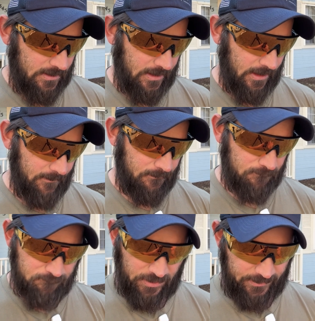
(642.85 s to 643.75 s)

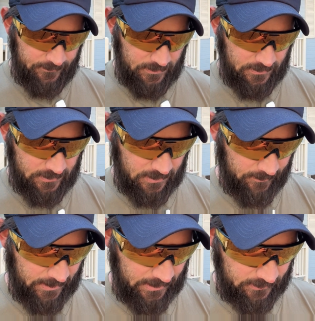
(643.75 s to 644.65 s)
But, I
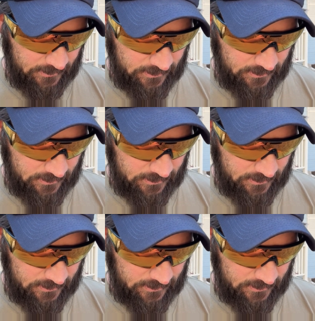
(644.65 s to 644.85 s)
mean,